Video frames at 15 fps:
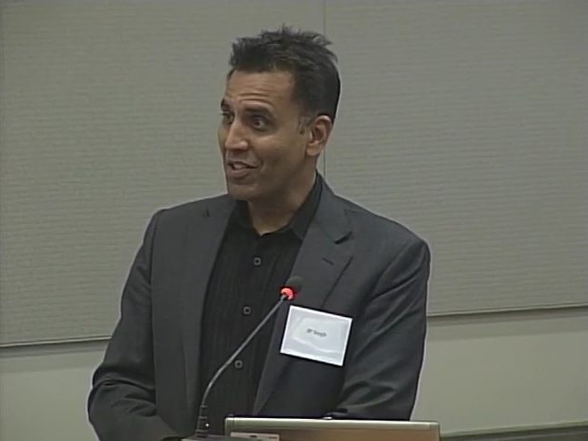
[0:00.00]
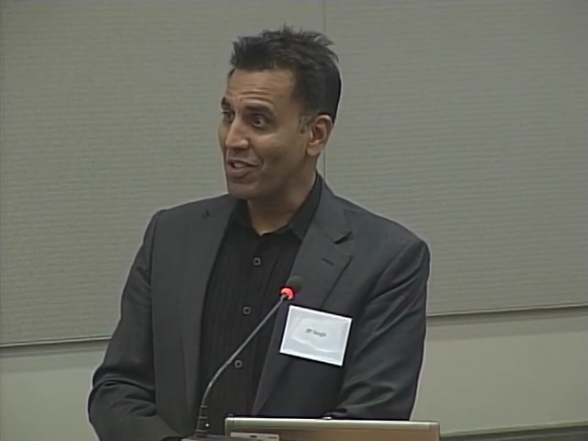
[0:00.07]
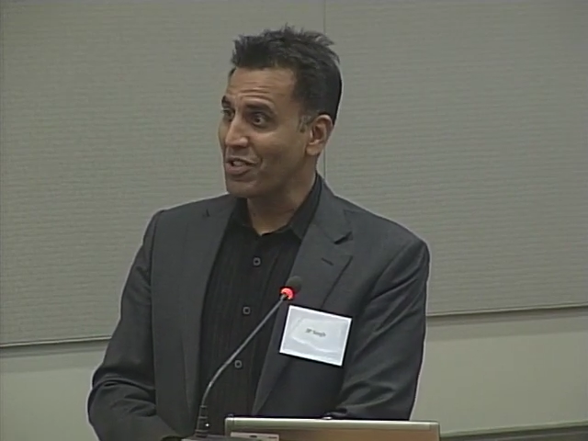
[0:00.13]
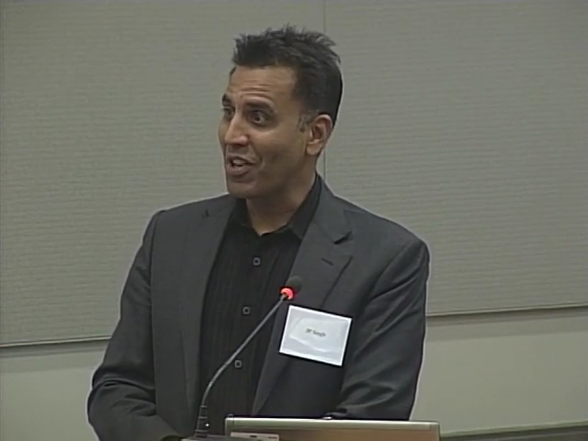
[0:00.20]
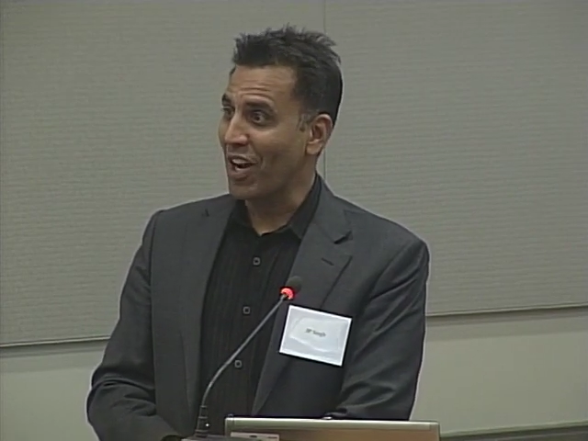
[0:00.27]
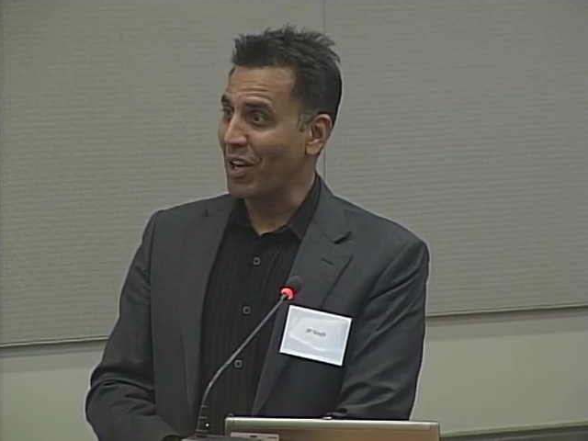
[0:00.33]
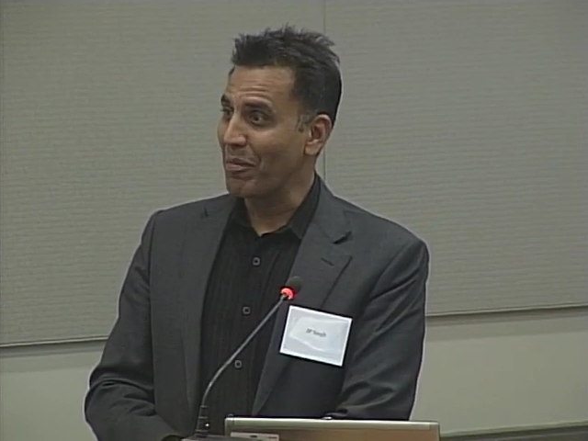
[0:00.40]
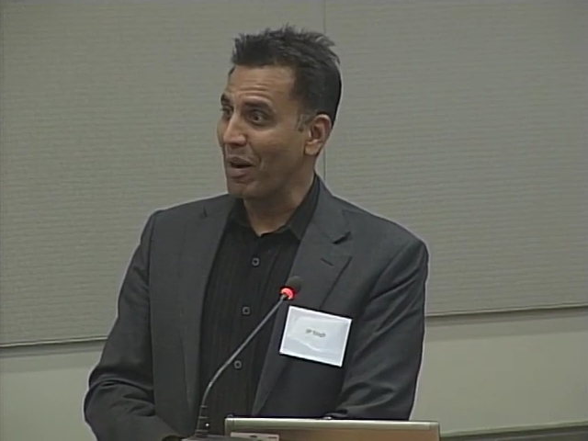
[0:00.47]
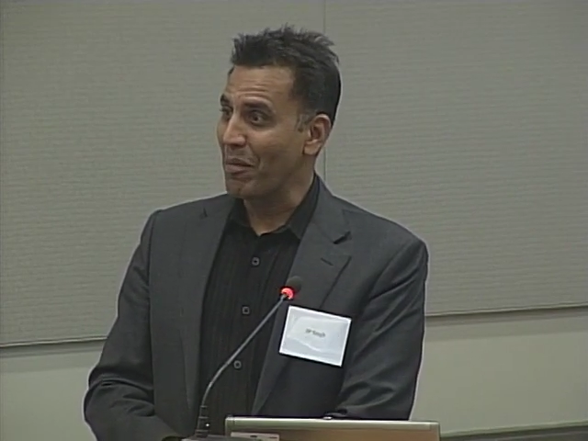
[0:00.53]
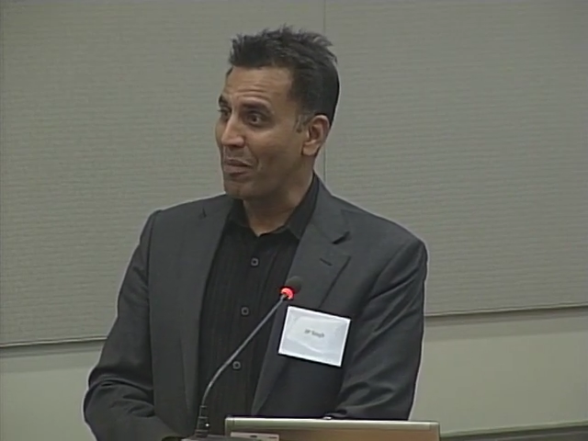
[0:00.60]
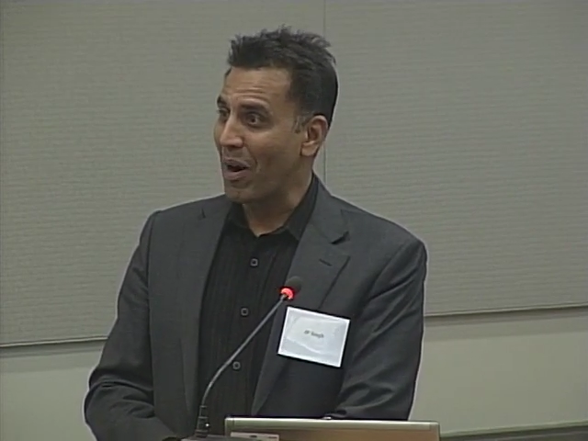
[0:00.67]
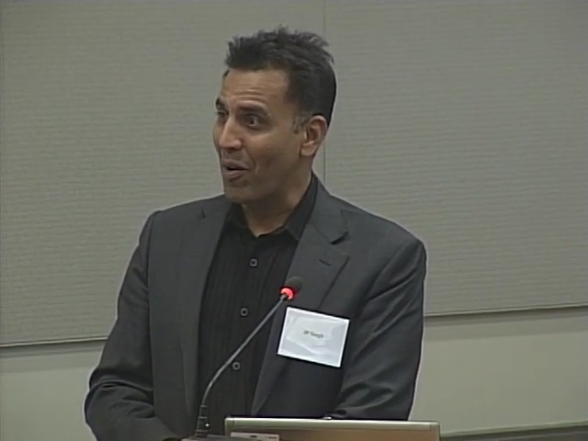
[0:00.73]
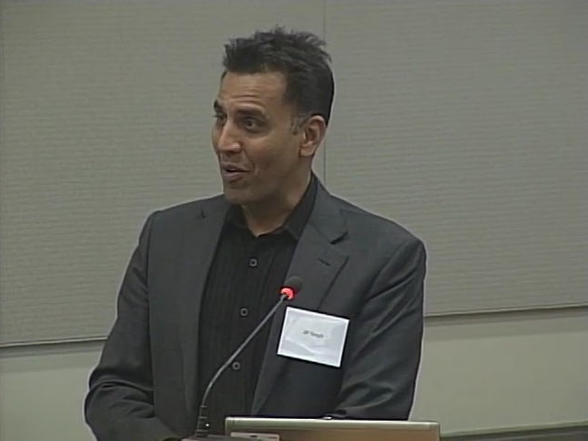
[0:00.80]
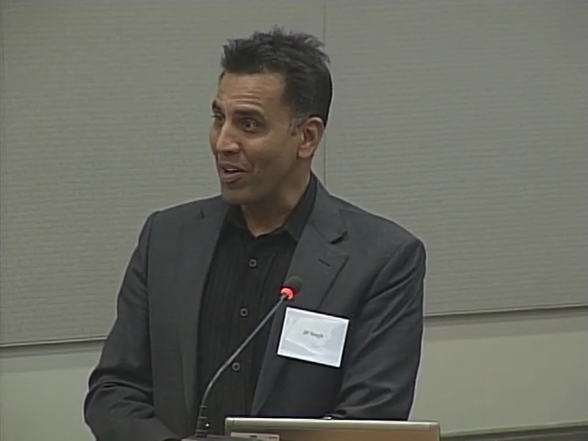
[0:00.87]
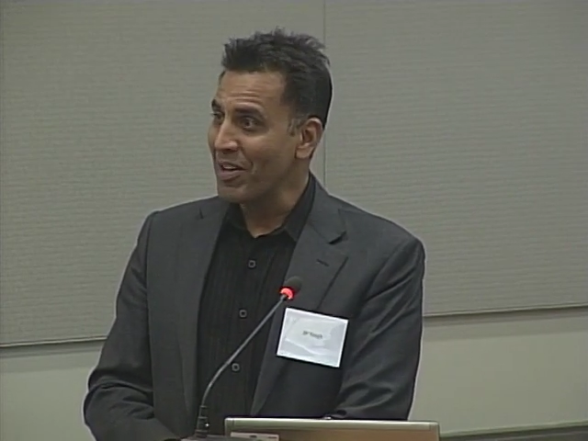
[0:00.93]
and let's just
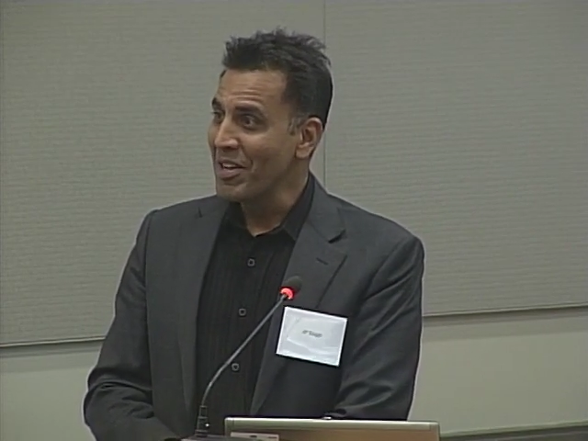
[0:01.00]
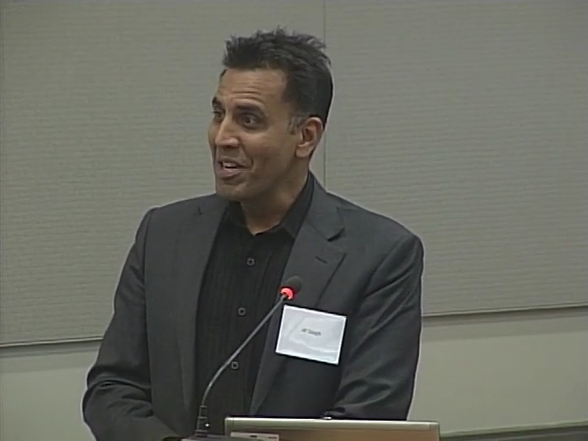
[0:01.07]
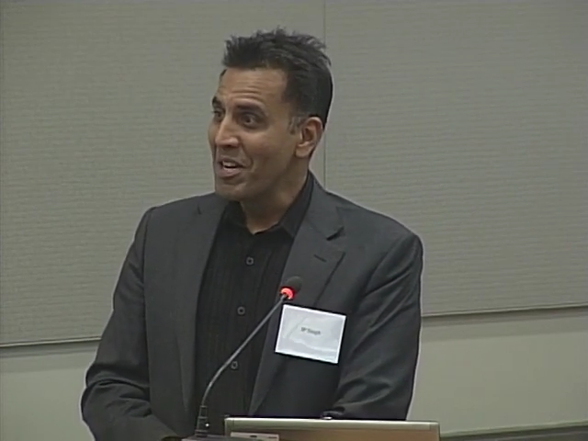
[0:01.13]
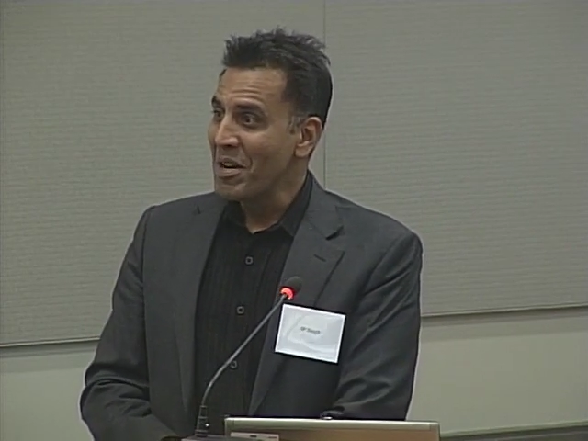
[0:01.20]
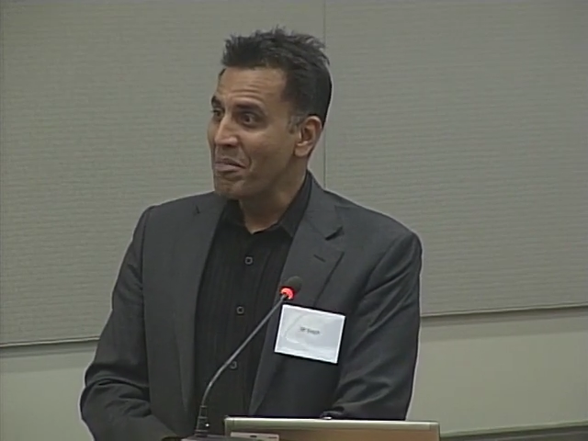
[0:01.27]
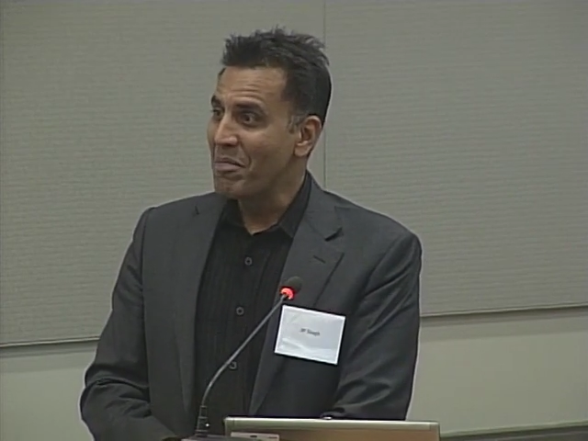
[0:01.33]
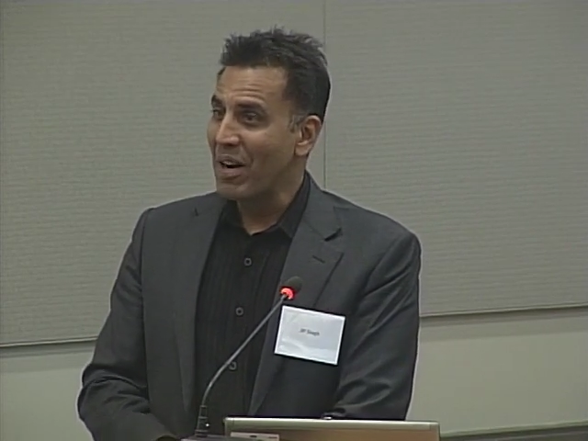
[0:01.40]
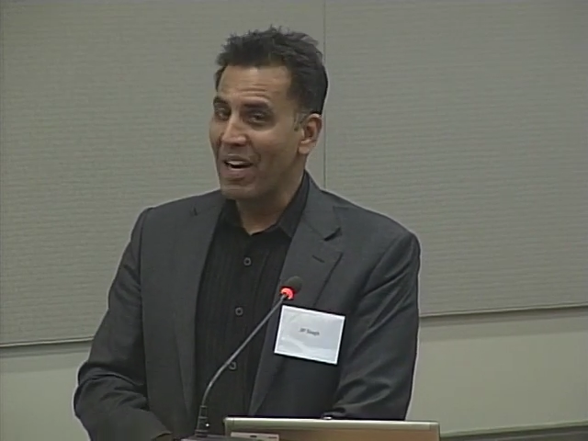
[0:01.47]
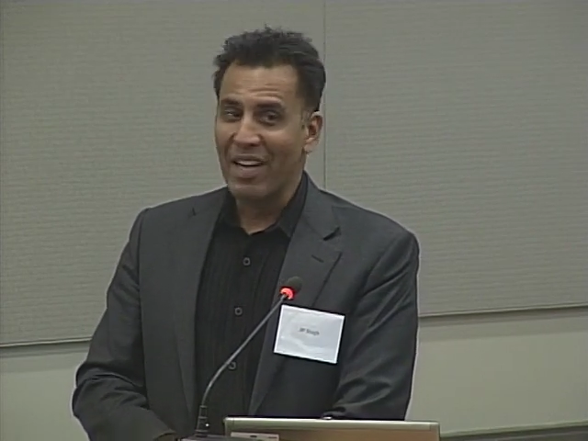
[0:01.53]
talk about power.